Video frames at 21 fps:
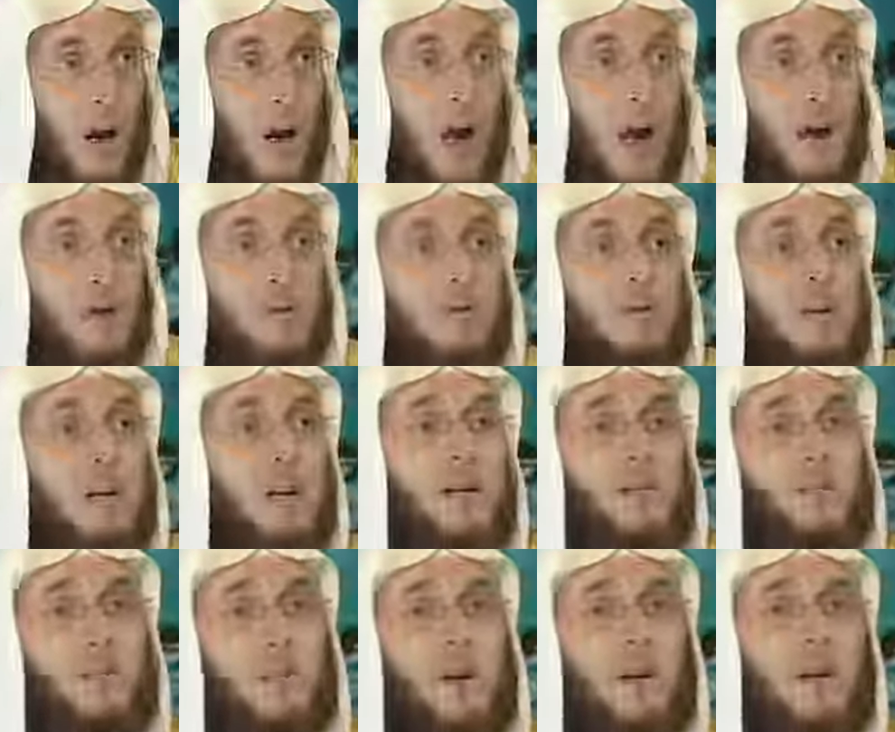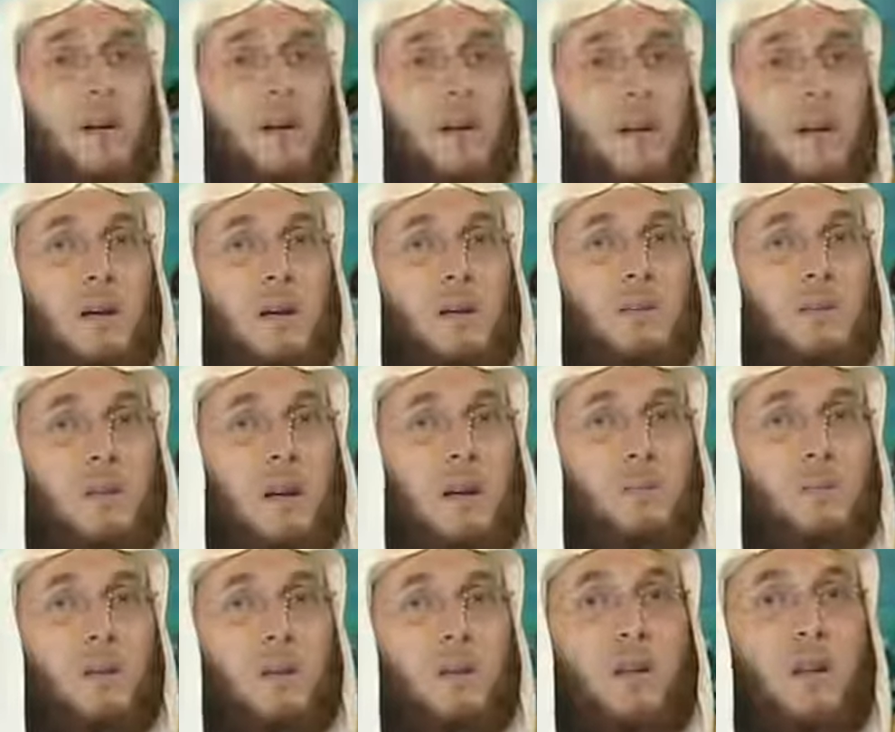And who is better in a
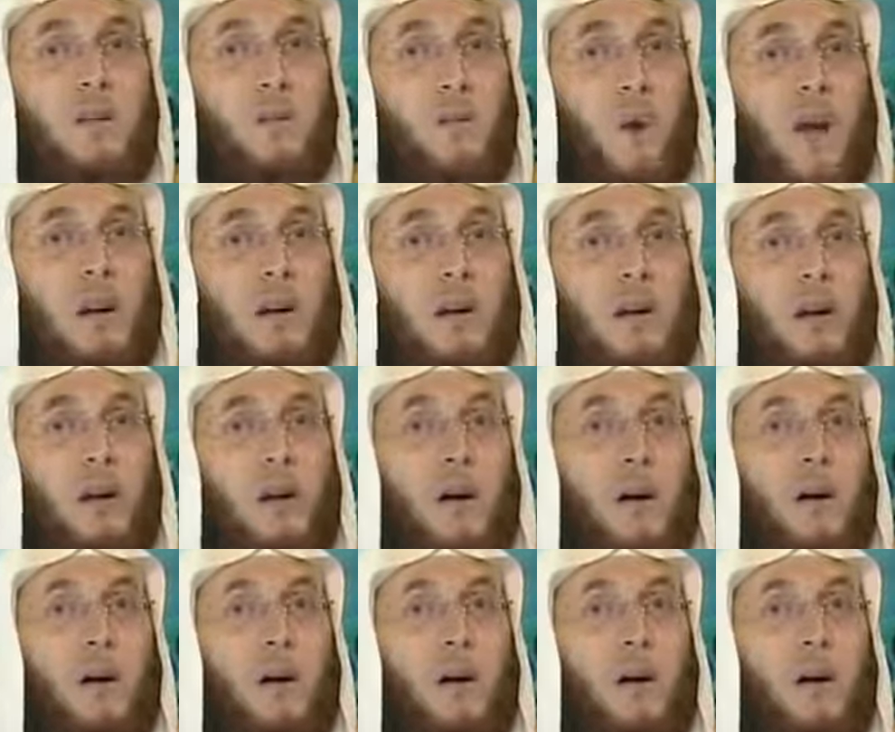statement than one